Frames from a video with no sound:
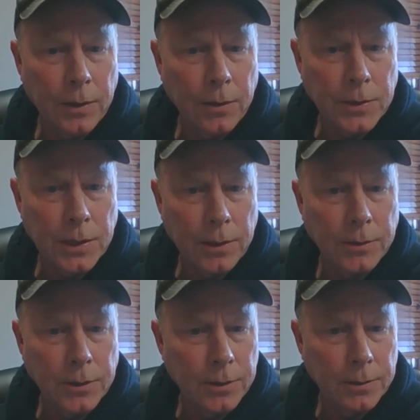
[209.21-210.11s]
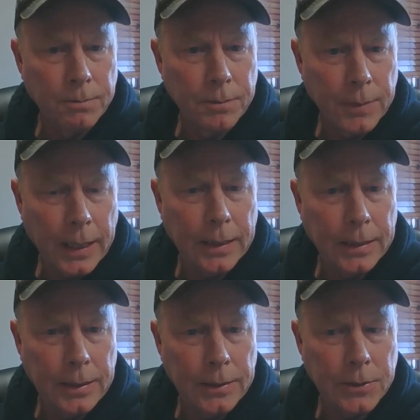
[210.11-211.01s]
of those larger
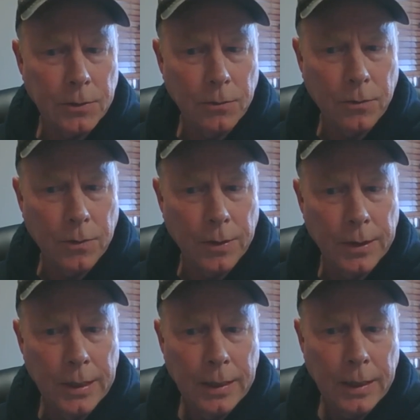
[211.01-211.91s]
entities, or